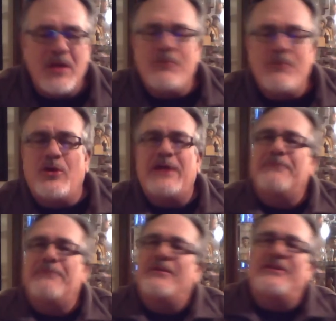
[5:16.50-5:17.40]
Well,
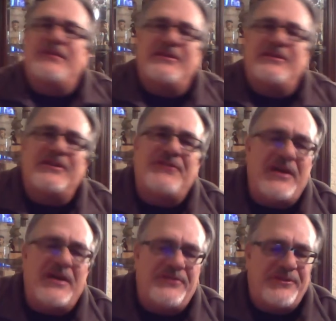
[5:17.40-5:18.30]
it does
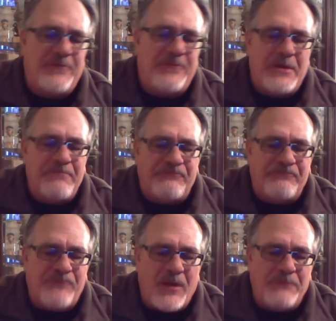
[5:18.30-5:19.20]
have some
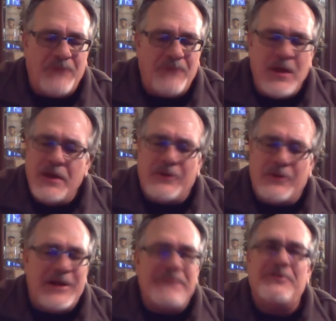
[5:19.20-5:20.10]

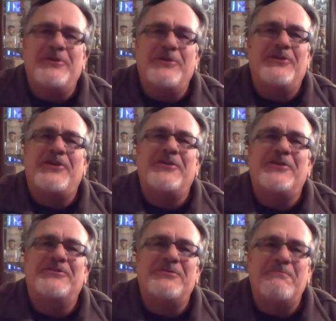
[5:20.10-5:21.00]
right in the middle of your tongue,
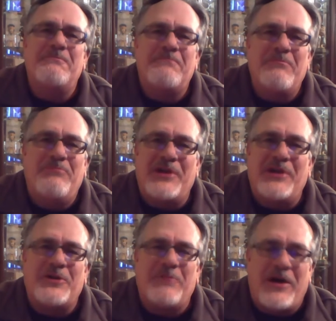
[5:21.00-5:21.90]
some
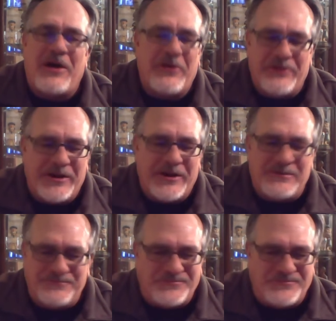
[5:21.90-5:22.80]
pucker power there,
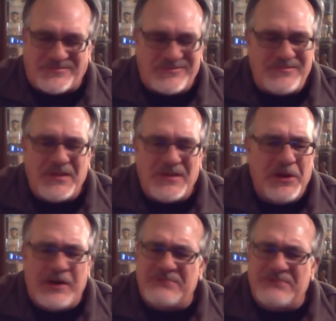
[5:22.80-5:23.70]

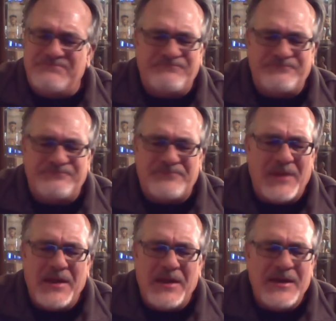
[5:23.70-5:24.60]
um,
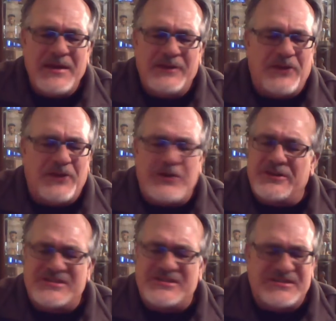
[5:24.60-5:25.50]

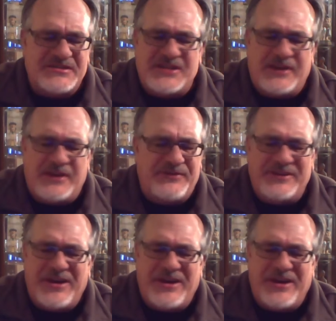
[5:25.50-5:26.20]
tartness and stuff, and